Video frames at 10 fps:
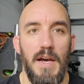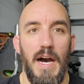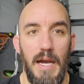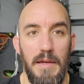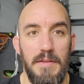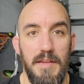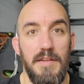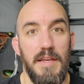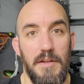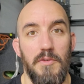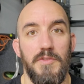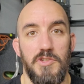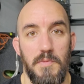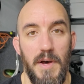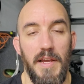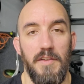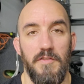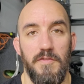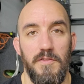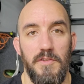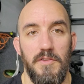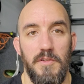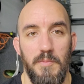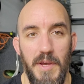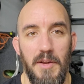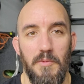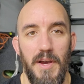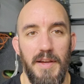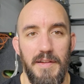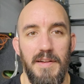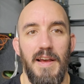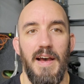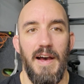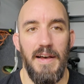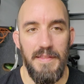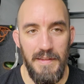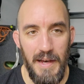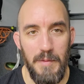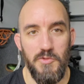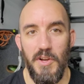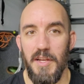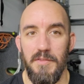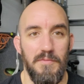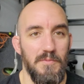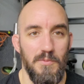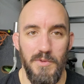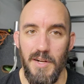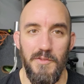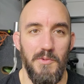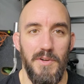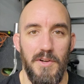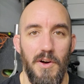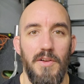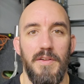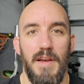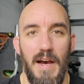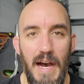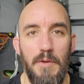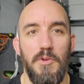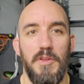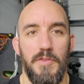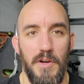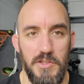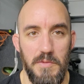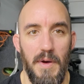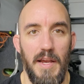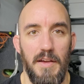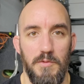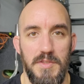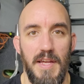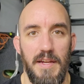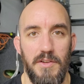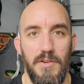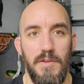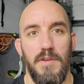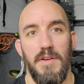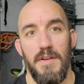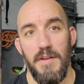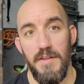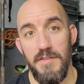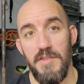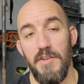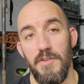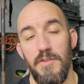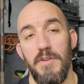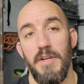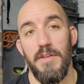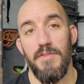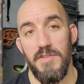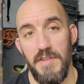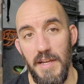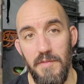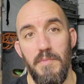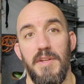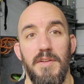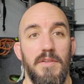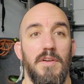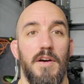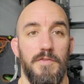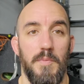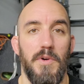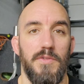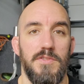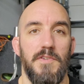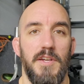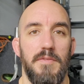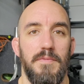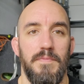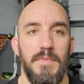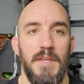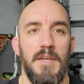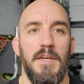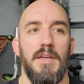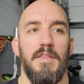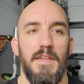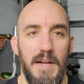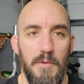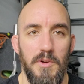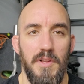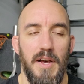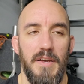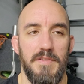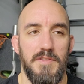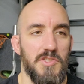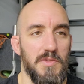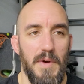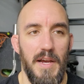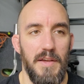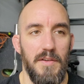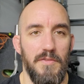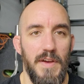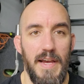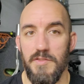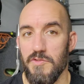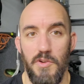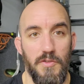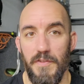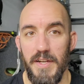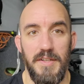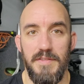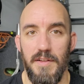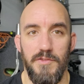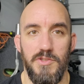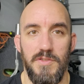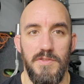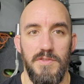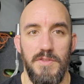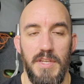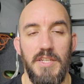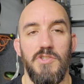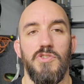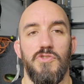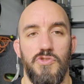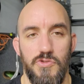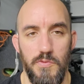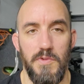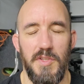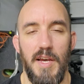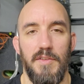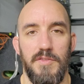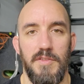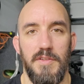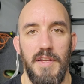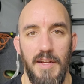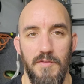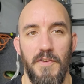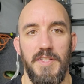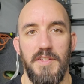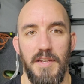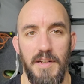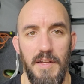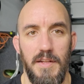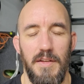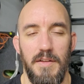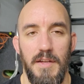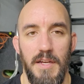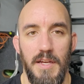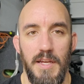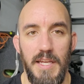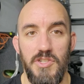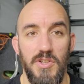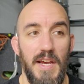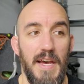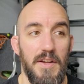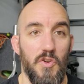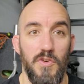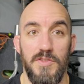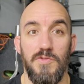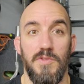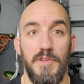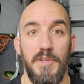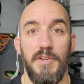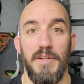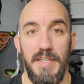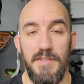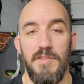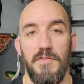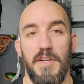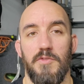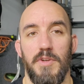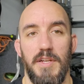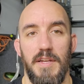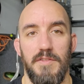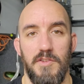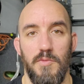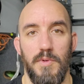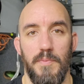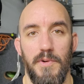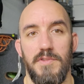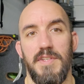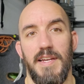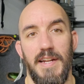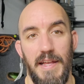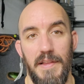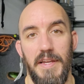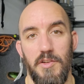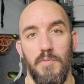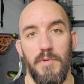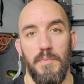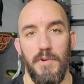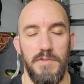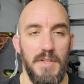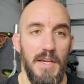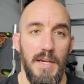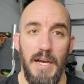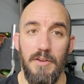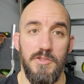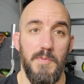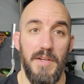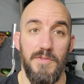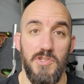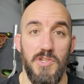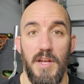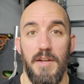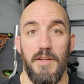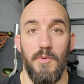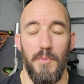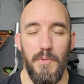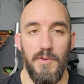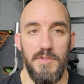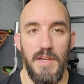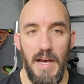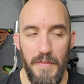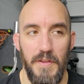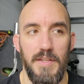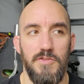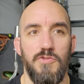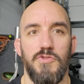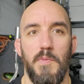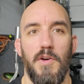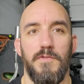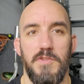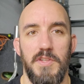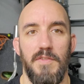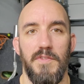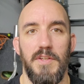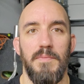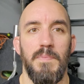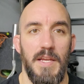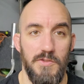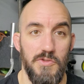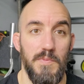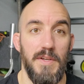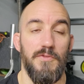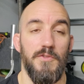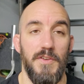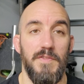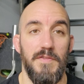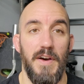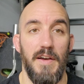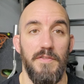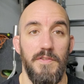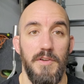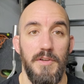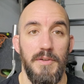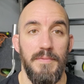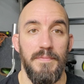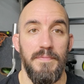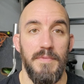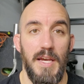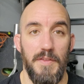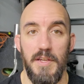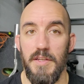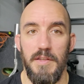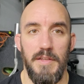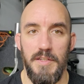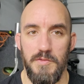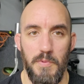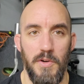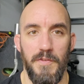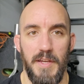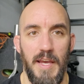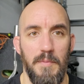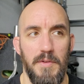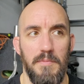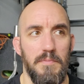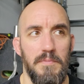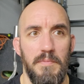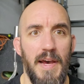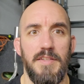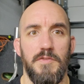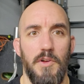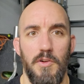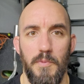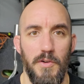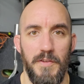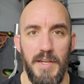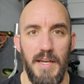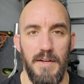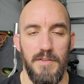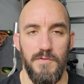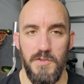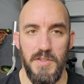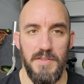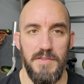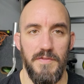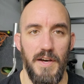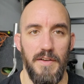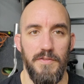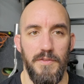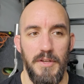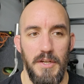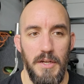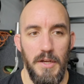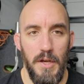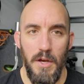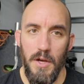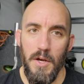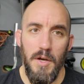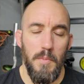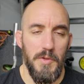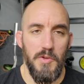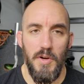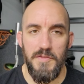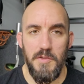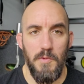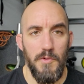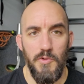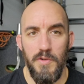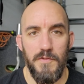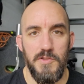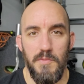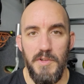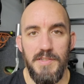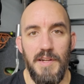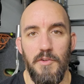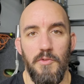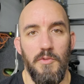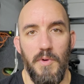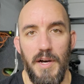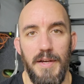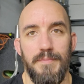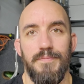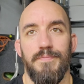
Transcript: I did get on the Chimaev bandwagon, hype train, whatever you want to call it. I really thought Chimaev was that good until the second minute of the Burns fight. Then I realized that Chimaev has no fight intelligence. He's just super talented and fights like an idiot. He should have had a crystal clear, easy victory against Gilbert Burns. And I like Gilbert Burns. I respect the shit out of Gilbert Burns. I think he's too small for 70 and too big for 55. I think he, he's a perfect, him and Masvidal are perfect candidates for 65. But the UFC won't do it for some reason. I don't know why.